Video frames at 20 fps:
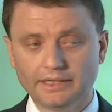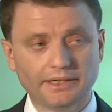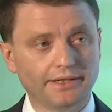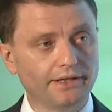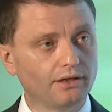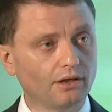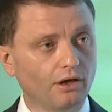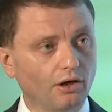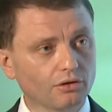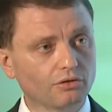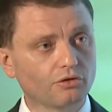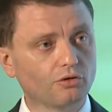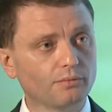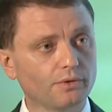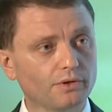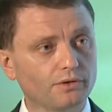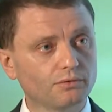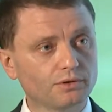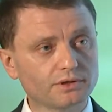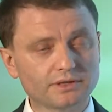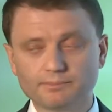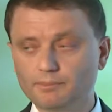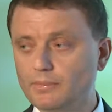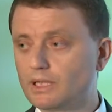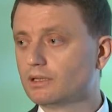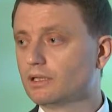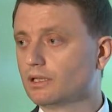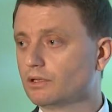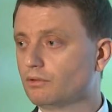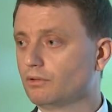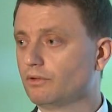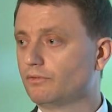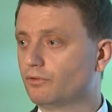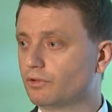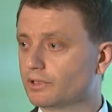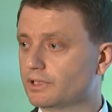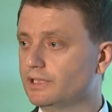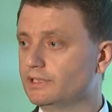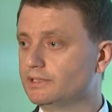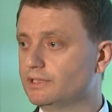In autumn, it was mandatory
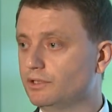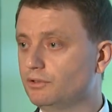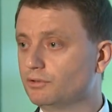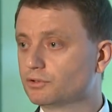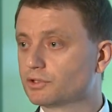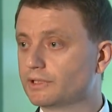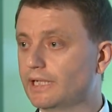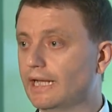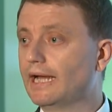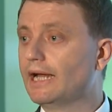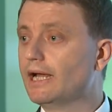for the institution,